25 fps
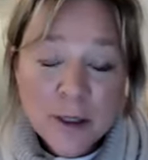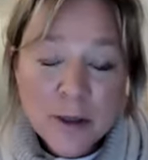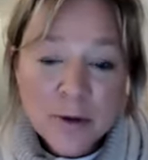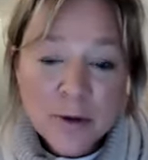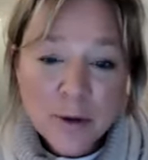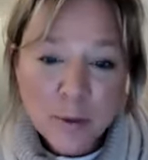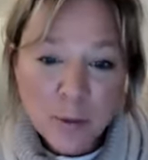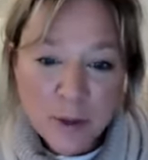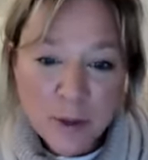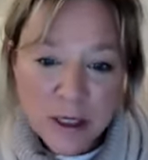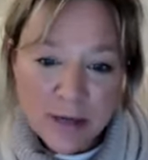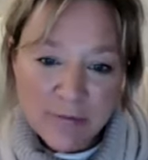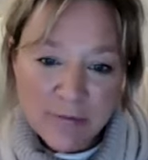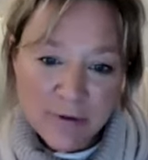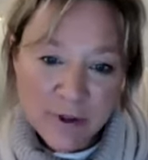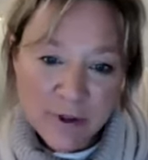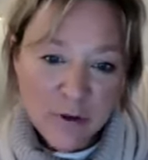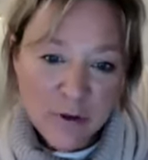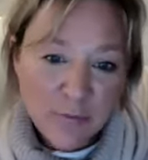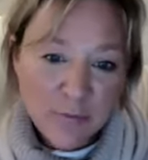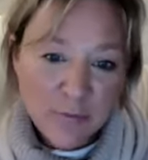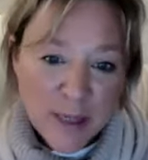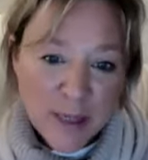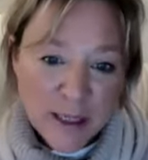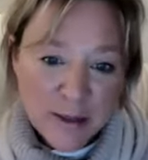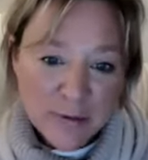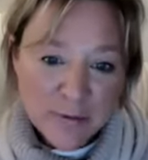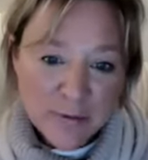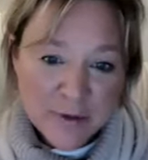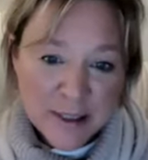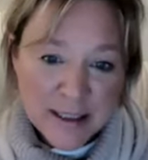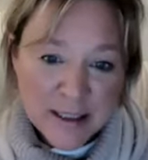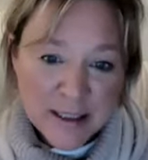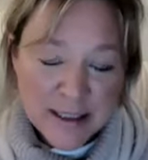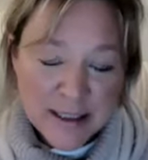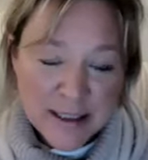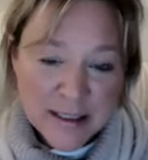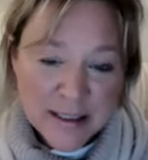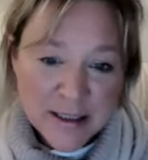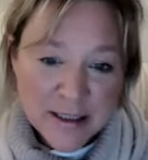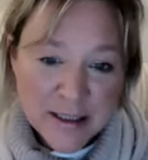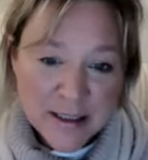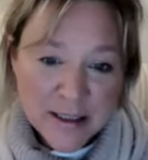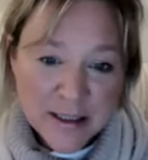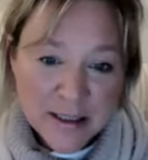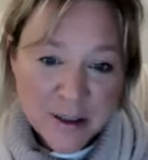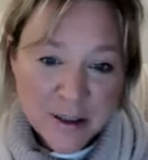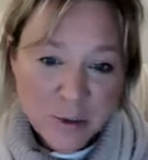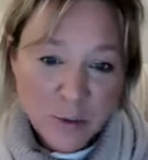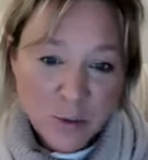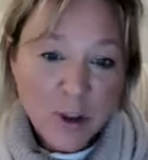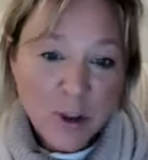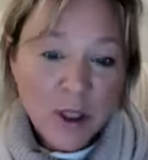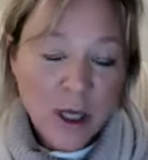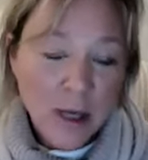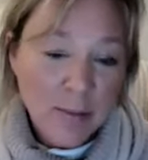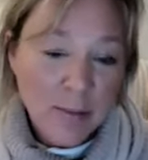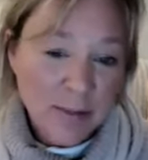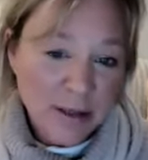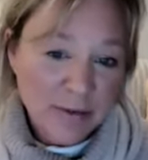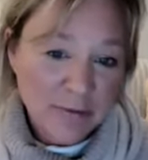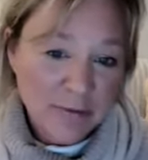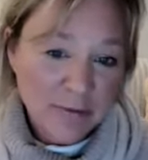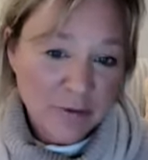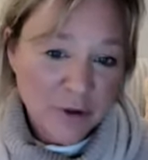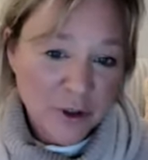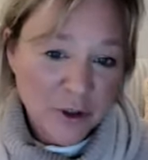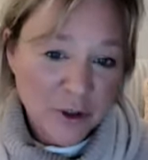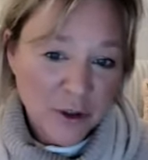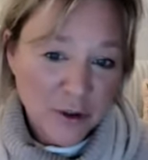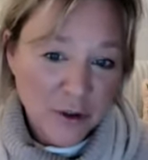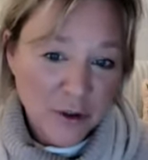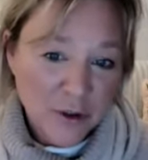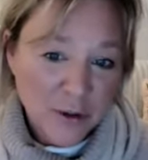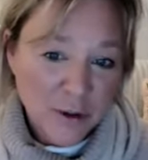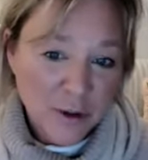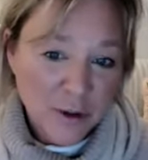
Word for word: that whatever you've manifested will come in for you.